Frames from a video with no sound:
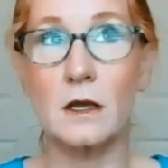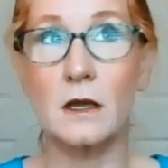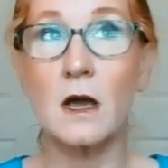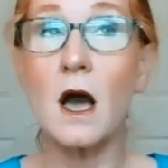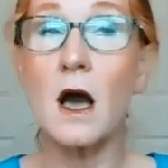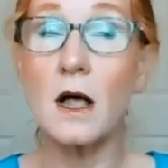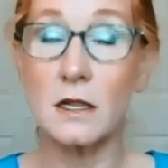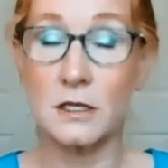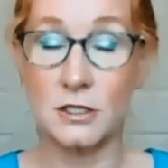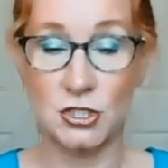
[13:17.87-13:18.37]

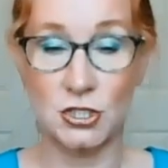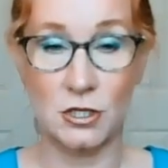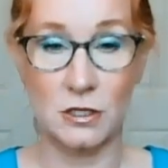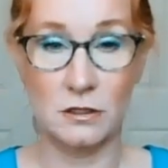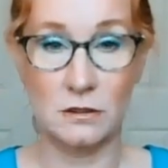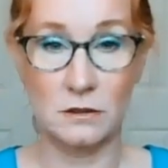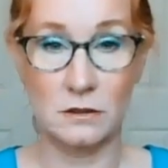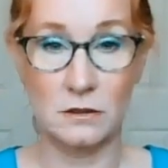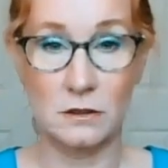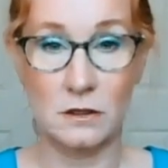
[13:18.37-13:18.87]

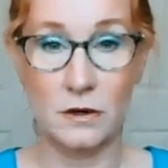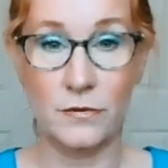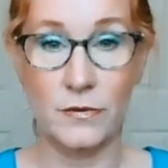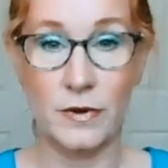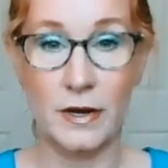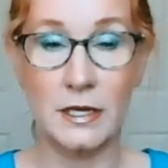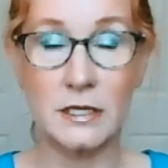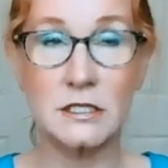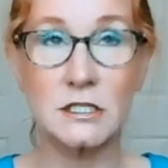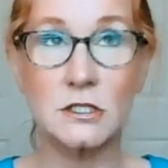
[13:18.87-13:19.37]
collagen,
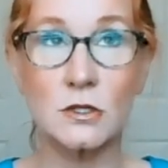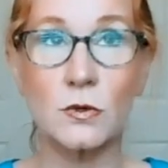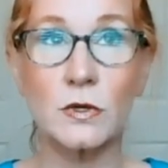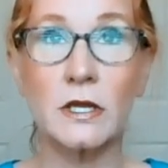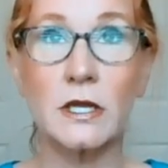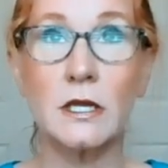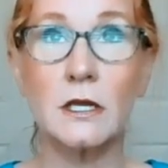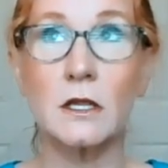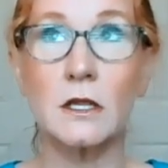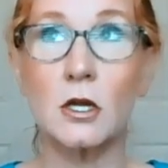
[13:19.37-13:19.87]
right? So
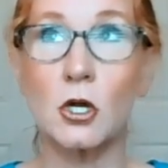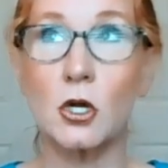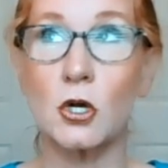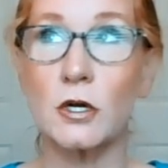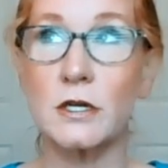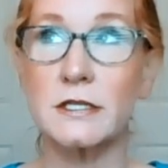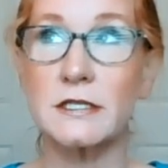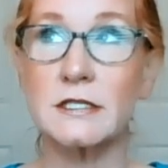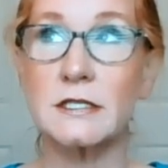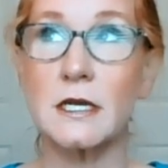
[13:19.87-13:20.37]

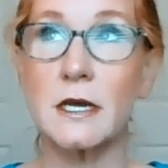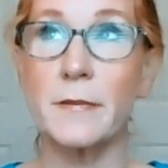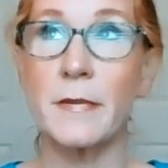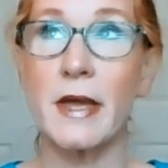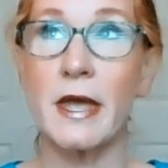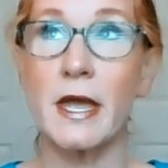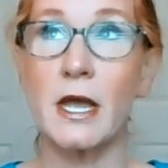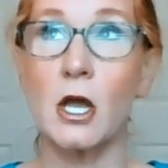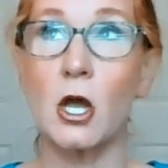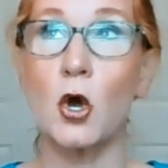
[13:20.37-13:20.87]

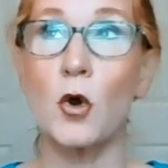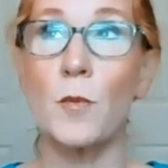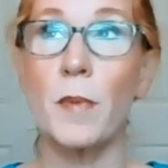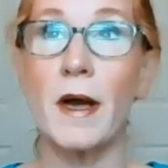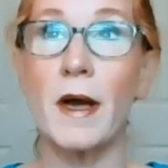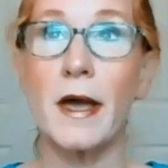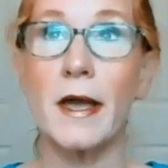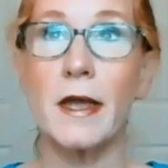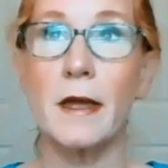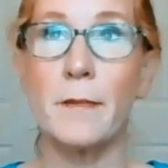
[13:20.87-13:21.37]
helichrysum and
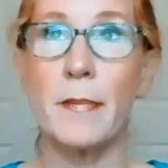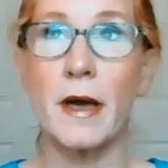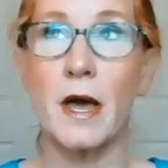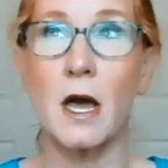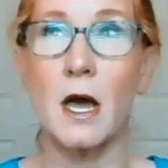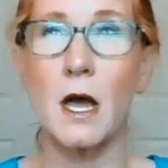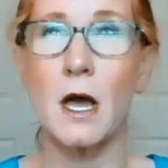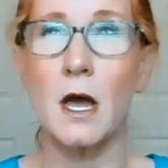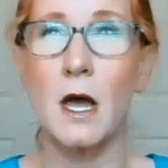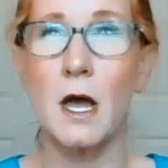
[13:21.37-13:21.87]

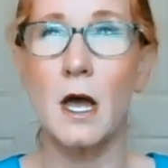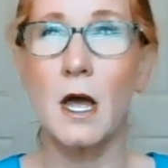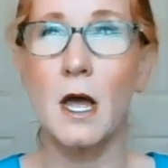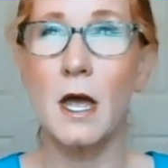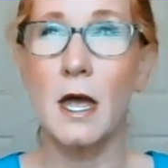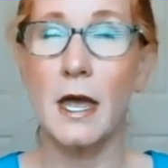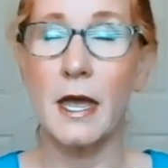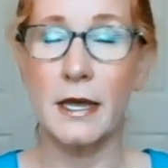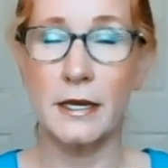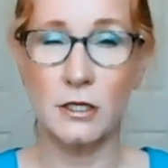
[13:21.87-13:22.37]
copaiba
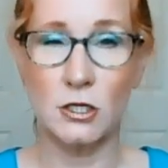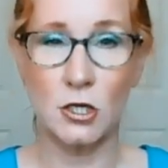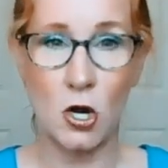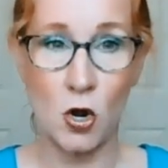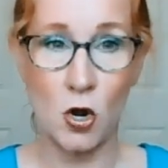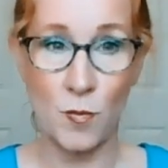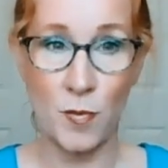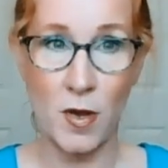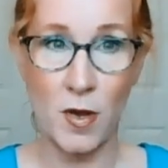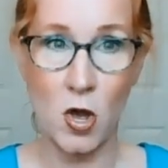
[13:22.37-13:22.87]
and
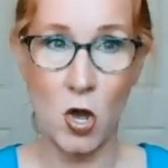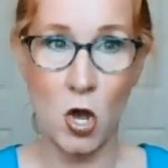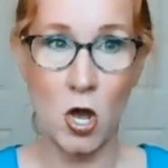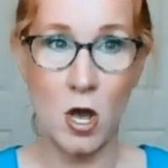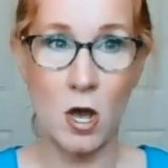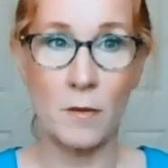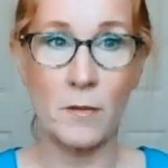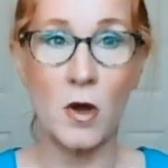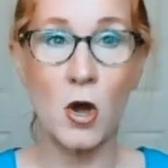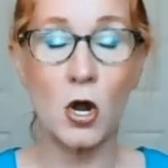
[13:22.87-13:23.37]
yarrow
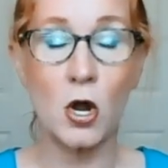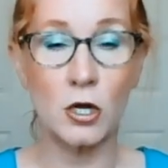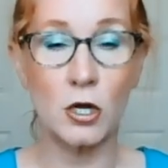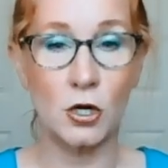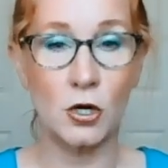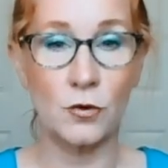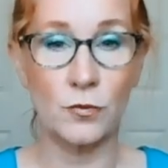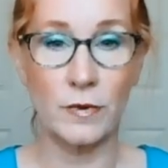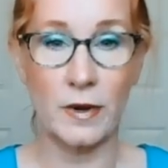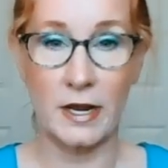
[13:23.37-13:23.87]
pom
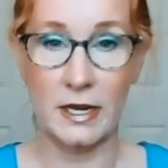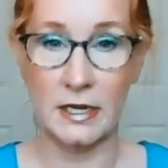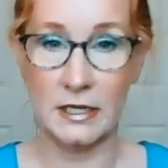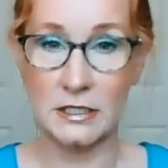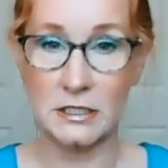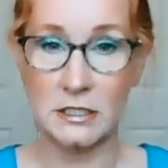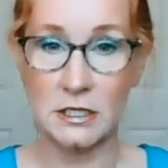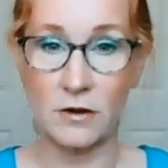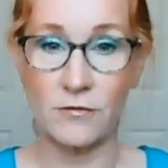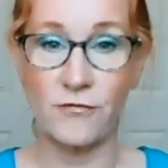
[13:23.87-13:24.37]
are
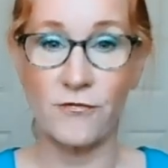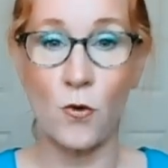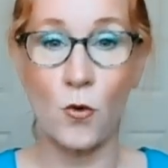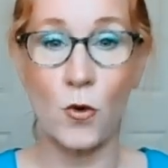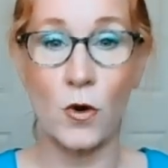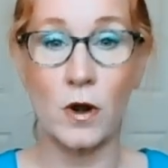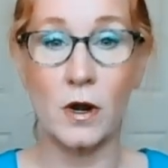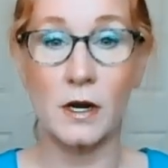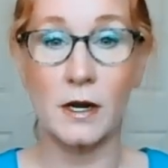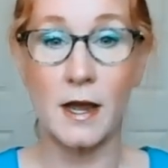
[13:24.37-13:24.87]
great
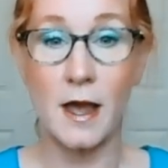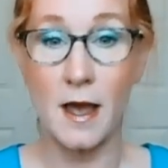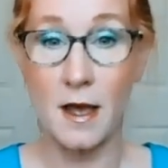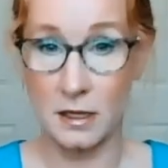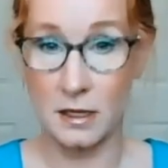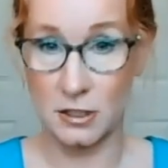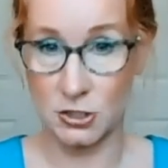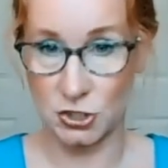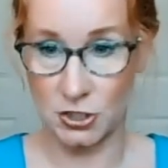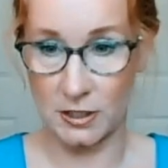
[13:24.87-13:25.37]
for
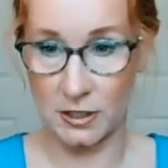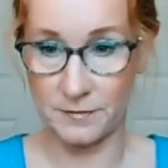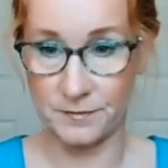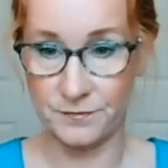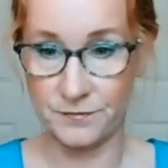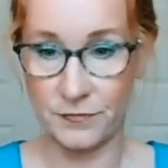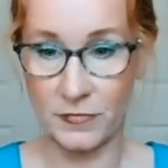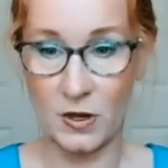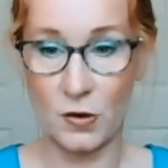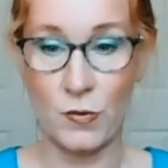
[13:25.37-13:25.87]
collagen,
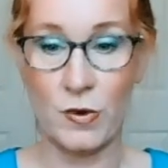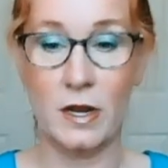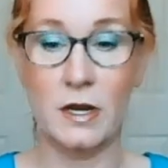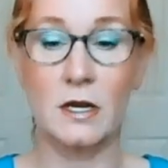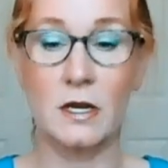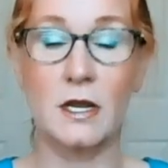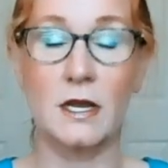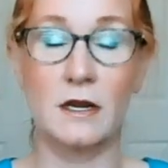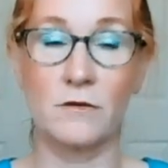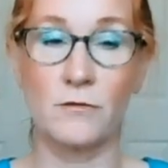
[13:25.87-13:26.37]

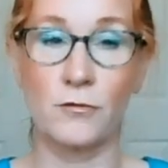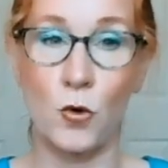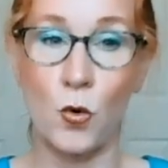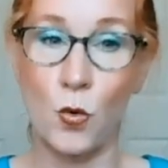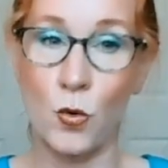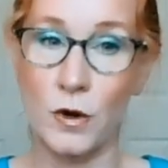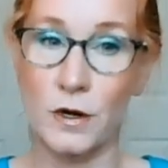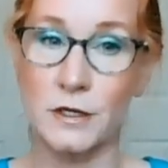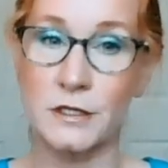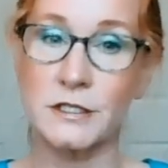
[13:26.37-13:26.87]
right? And of
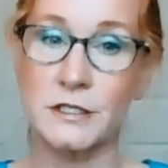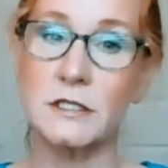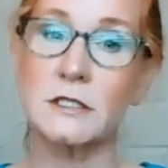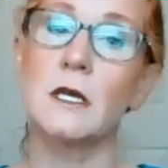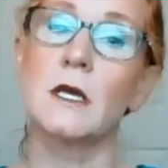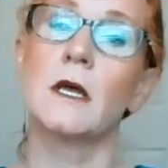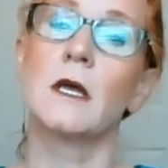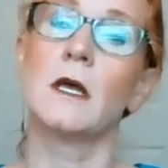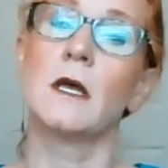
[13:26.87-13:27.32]
course,